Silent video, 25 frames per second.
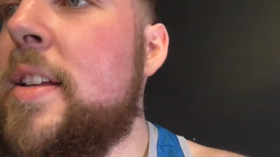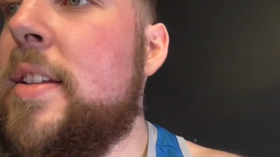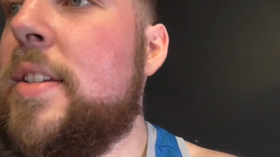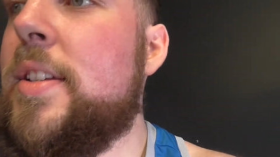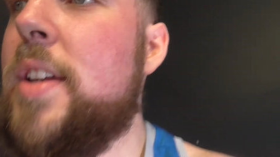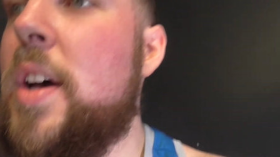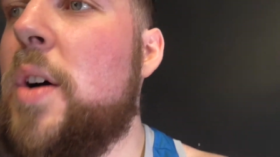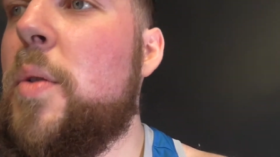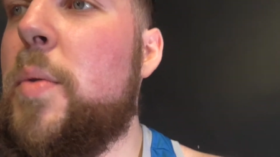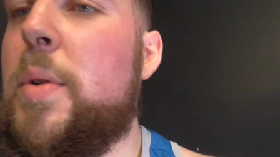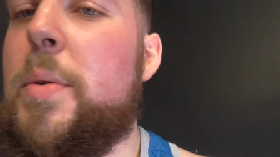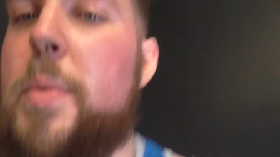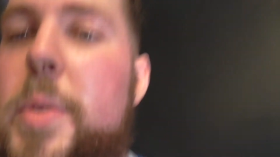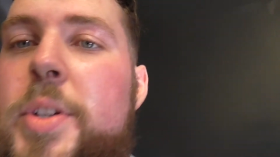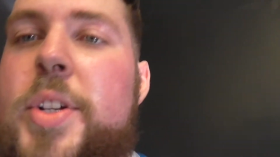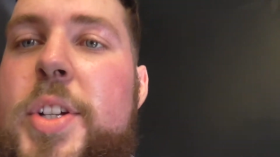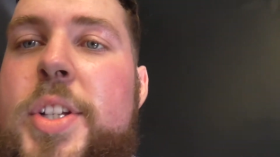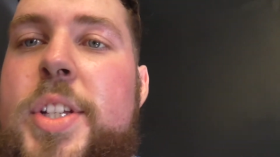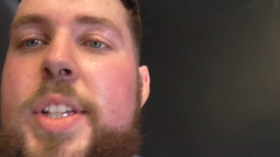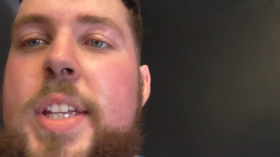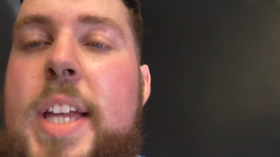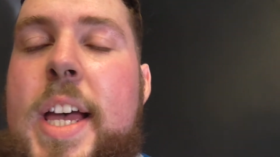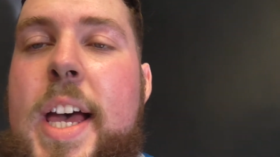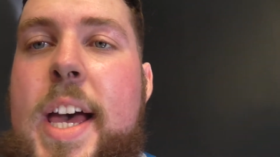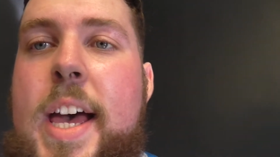So we were
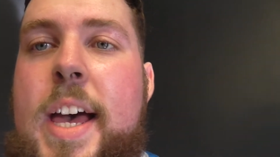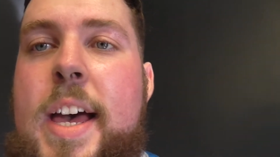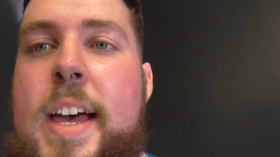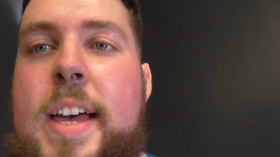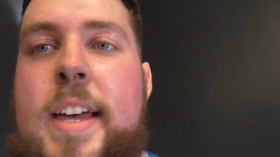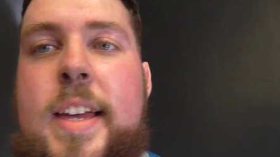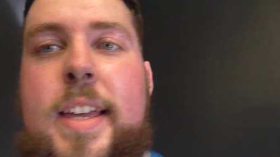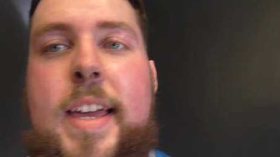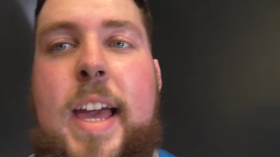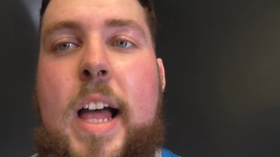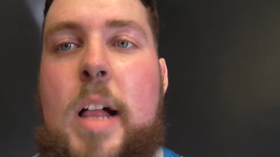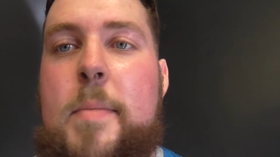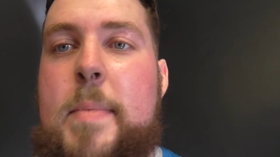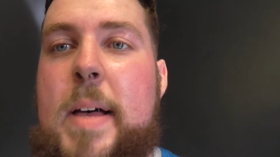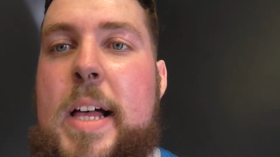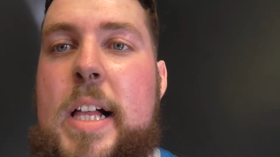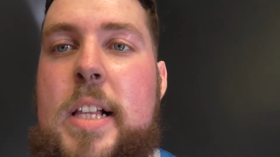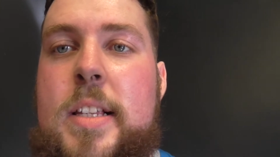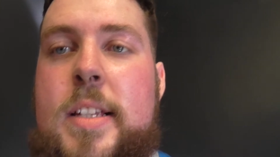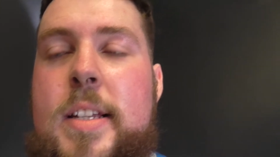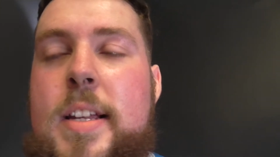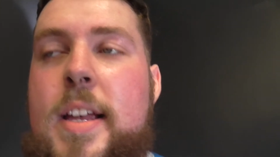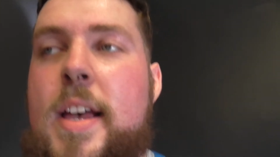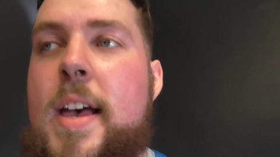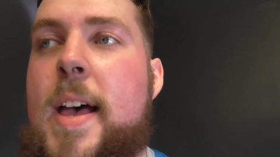just uh,
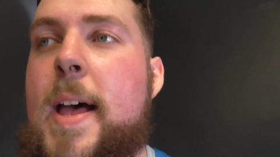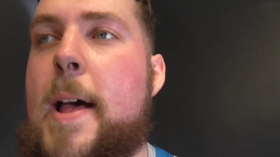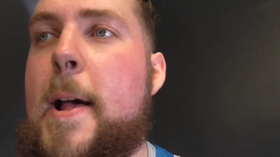kettlebells,